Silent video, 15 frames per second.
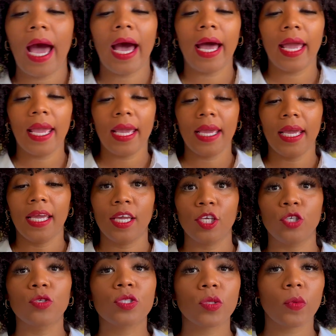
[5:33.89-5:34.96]
I
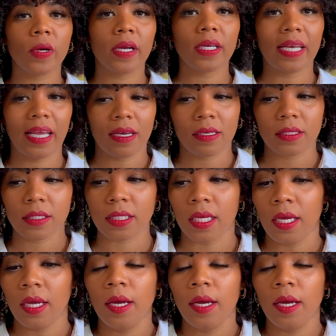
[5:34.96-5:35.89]
used to wear nails,